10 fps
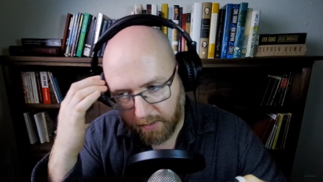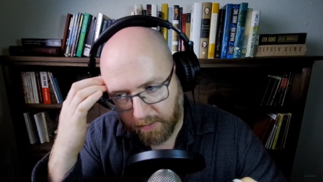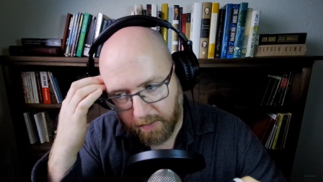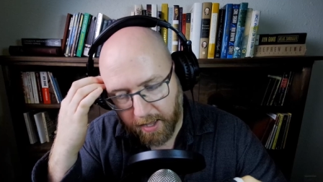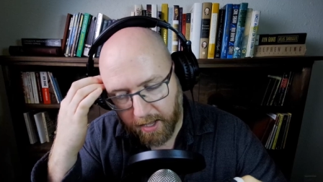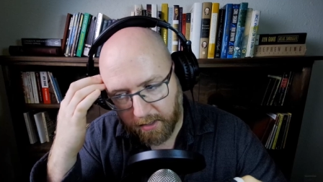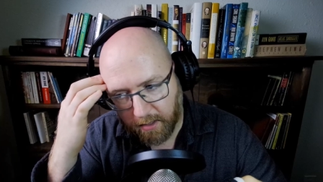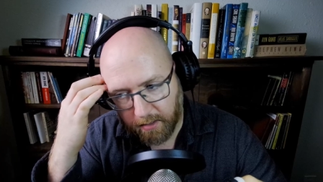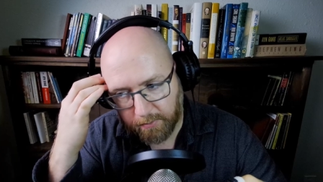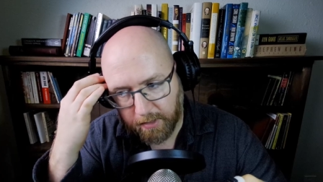
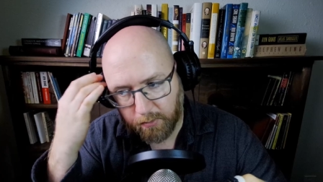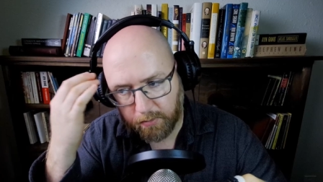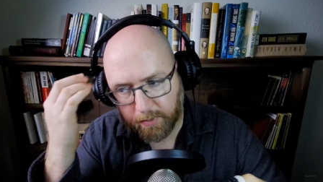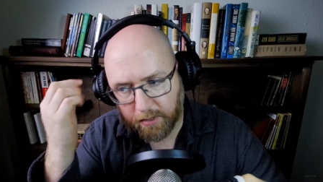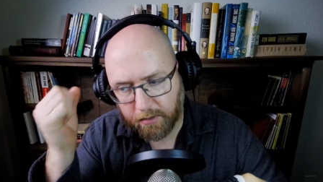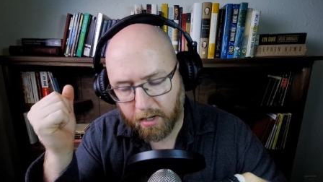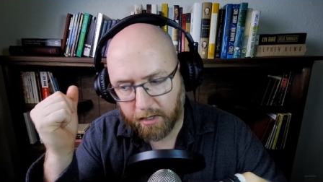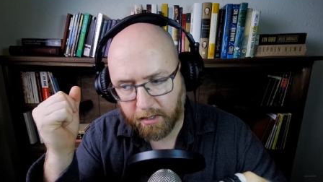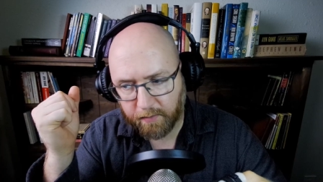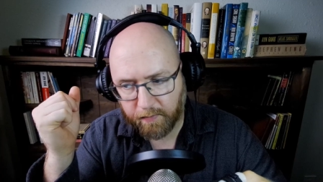that they would be
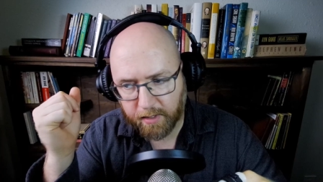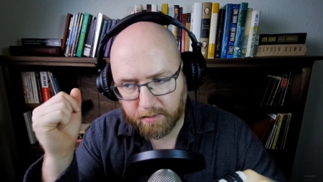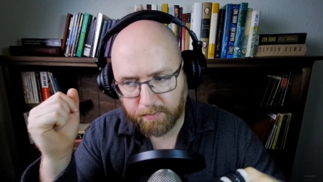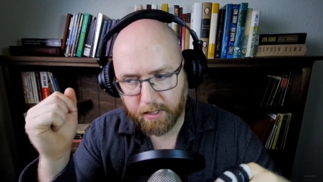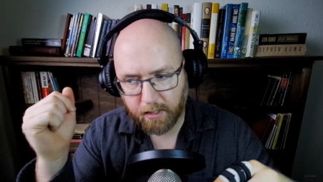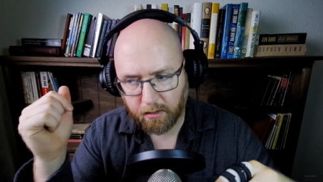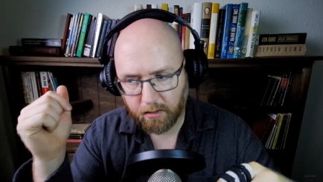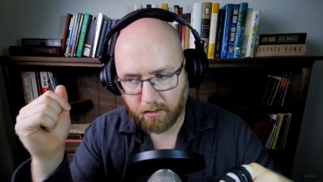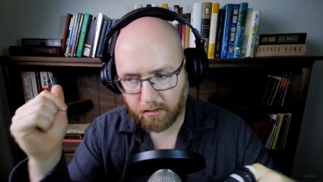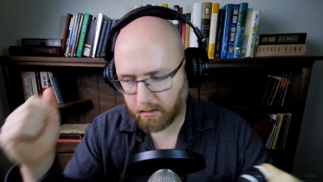thought of as being
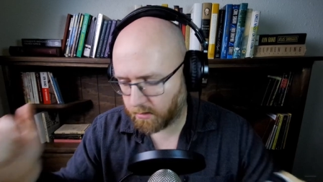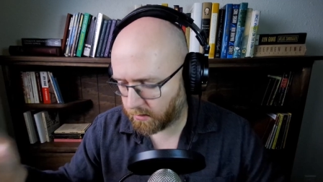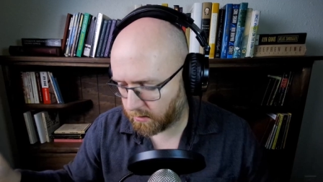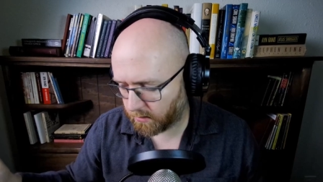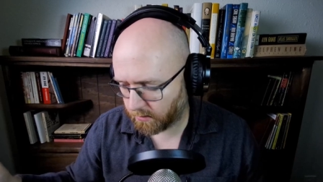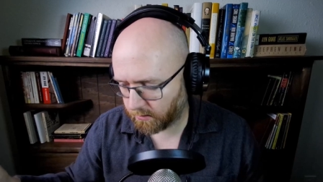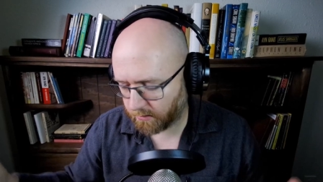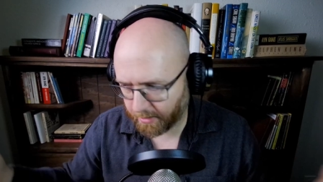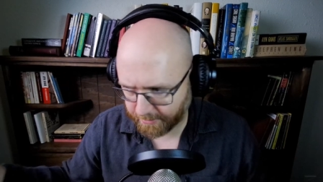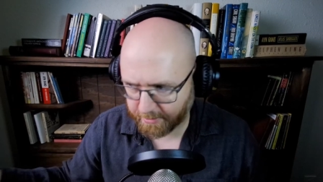
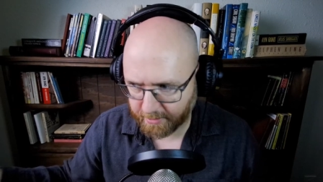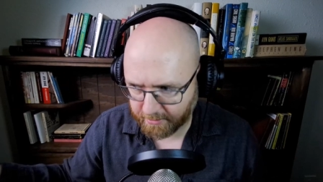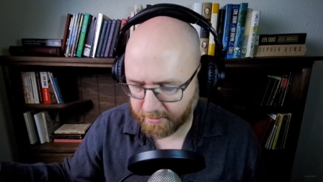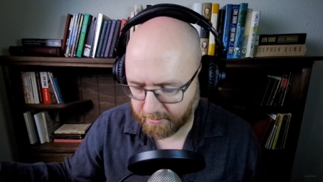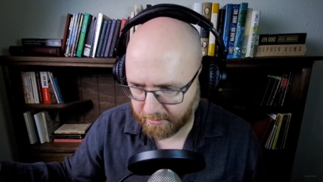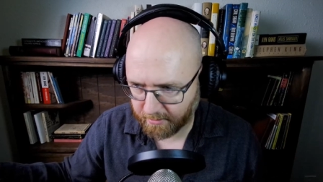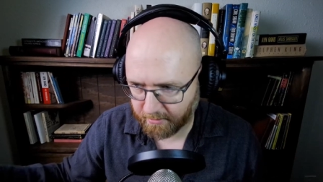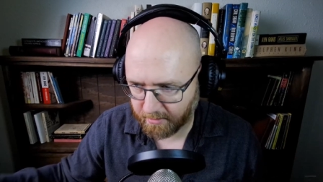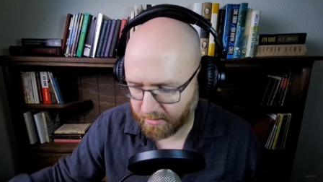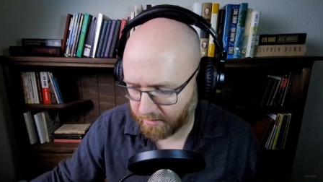less sentient
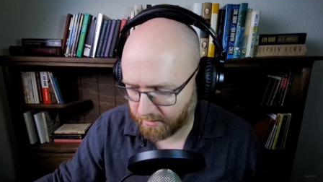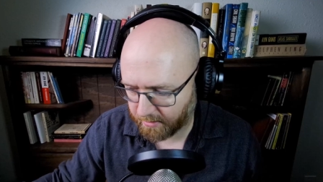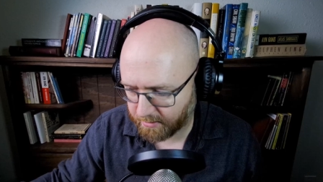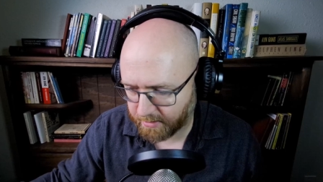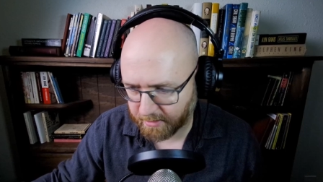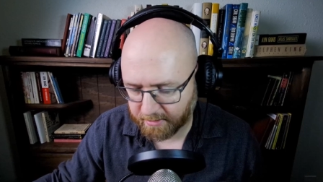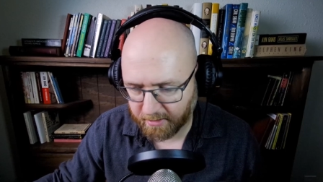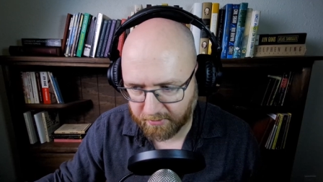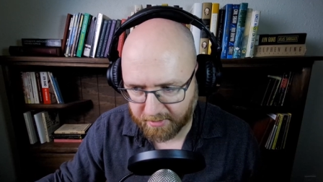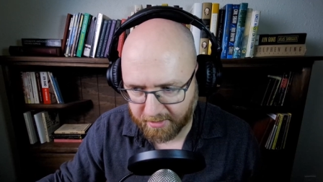than insects
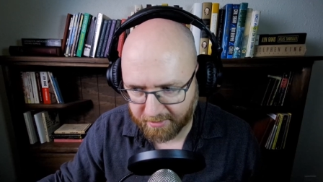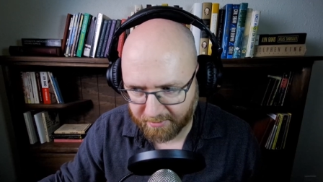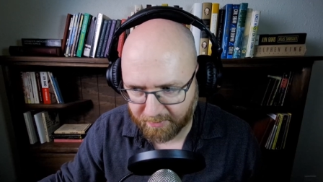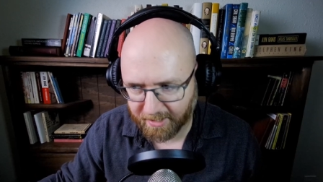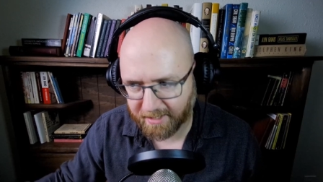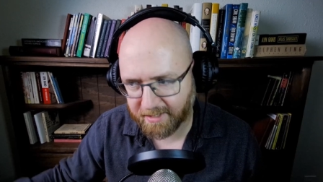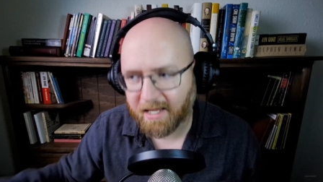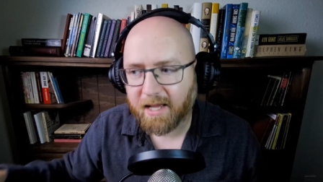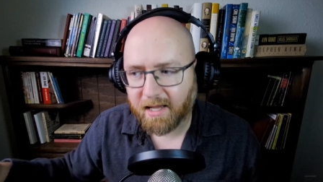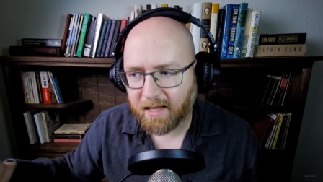that are sentient because
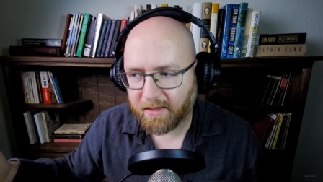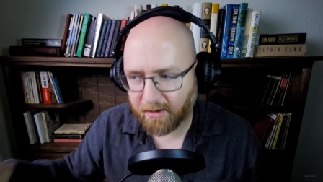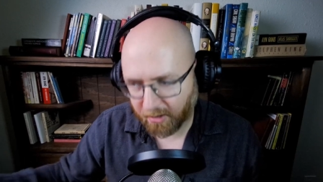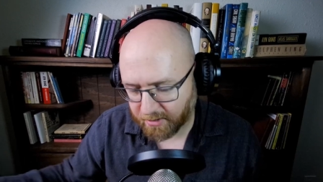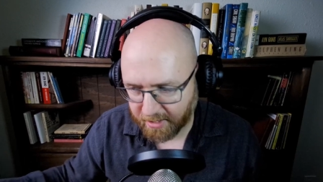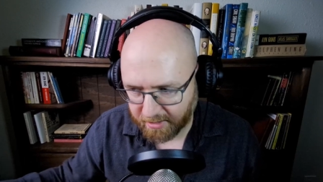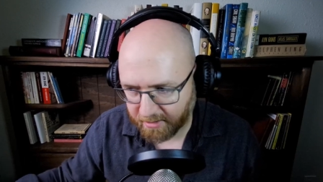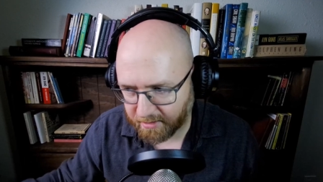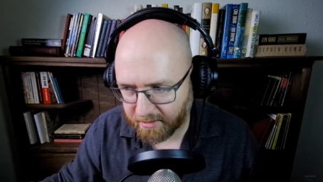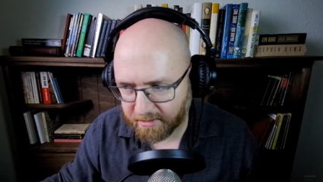there are
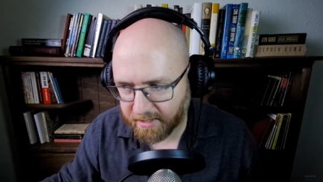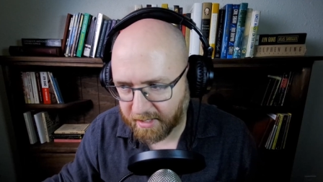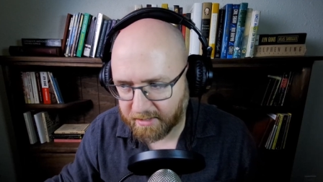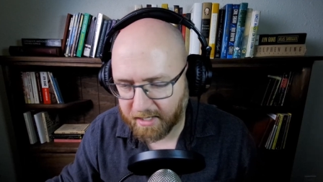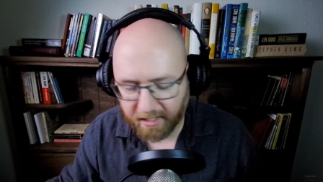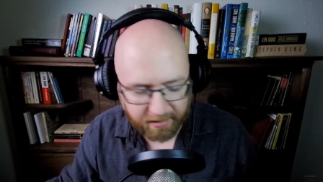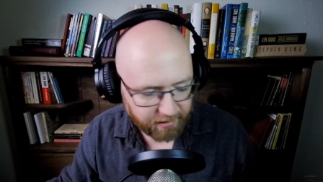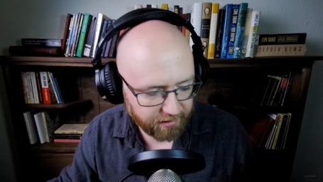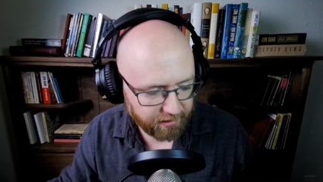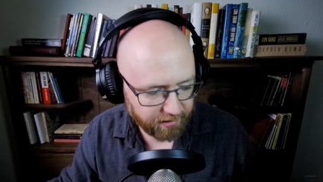sentient insects, and
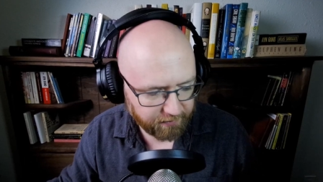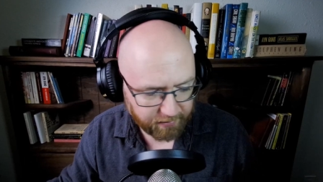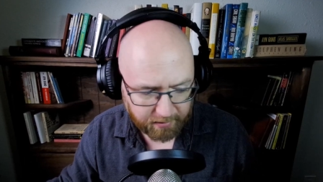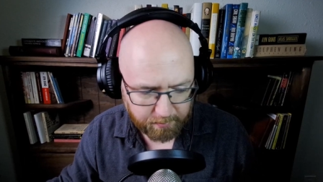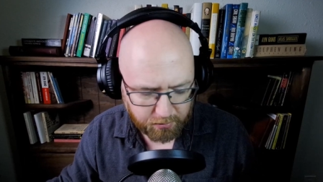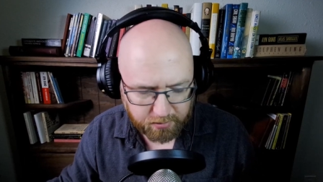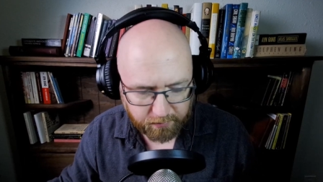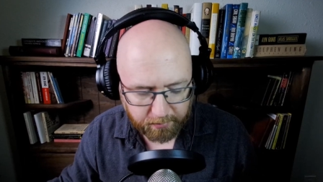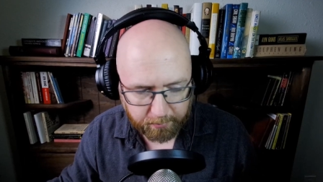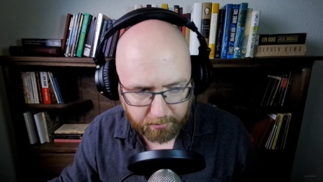I think most
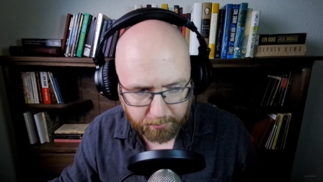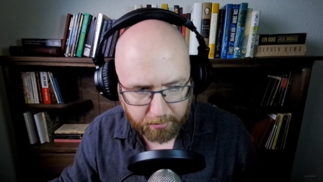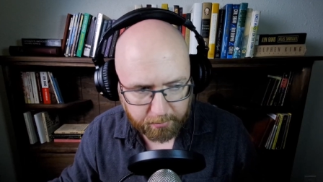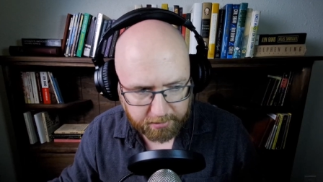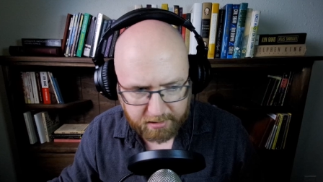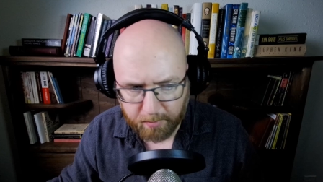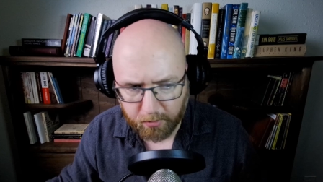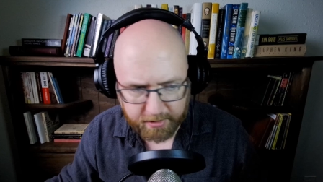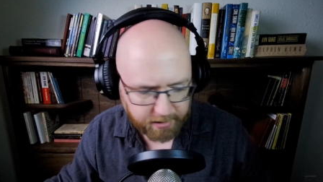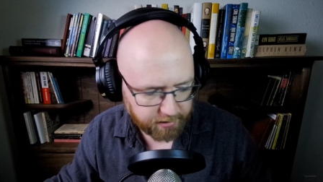of them are probably
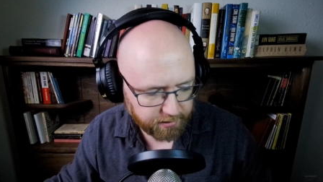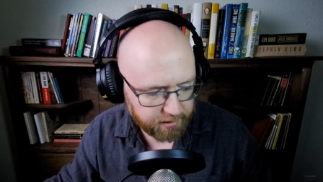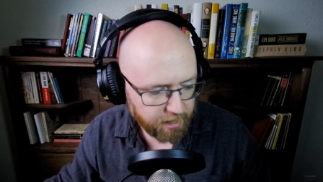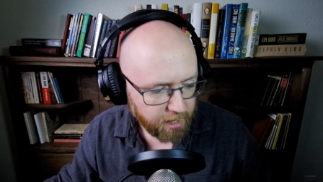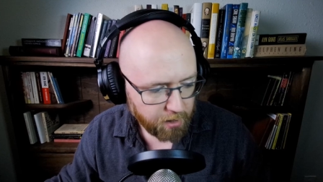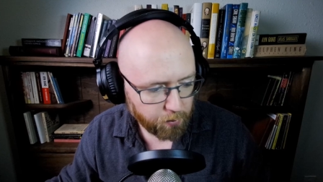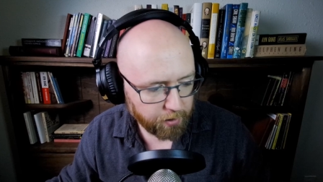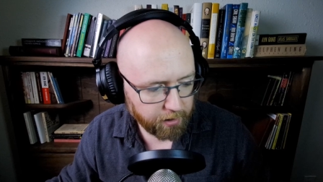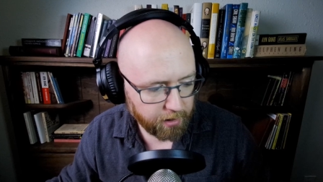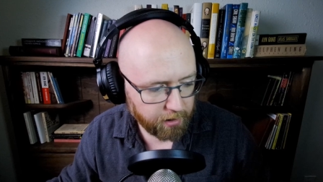somewhat sentient,
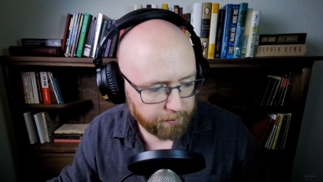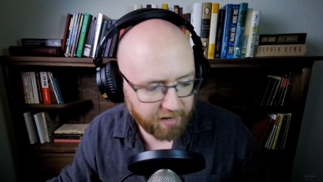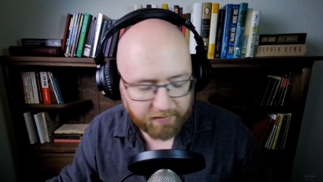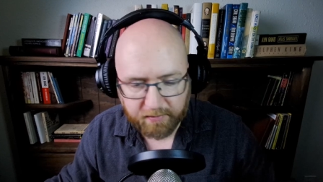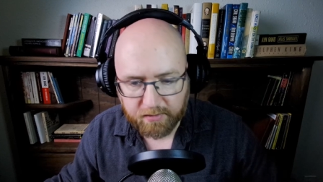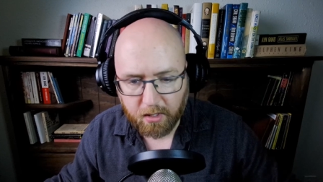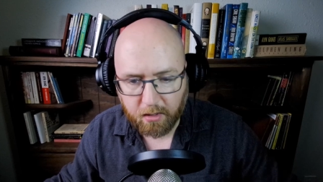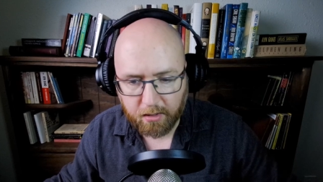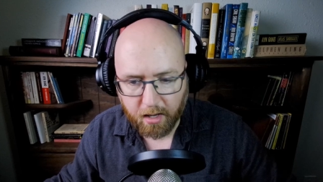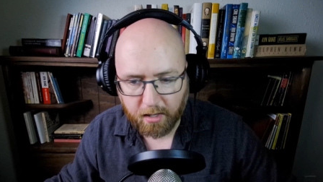where bivalves
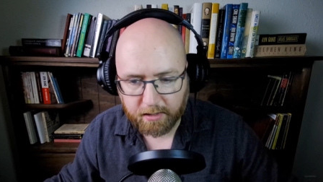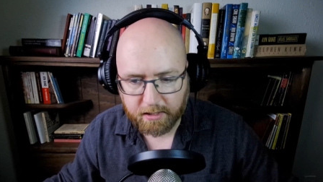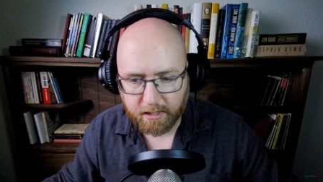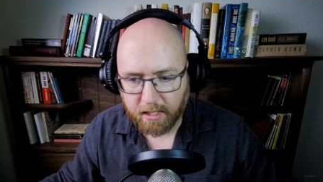are not.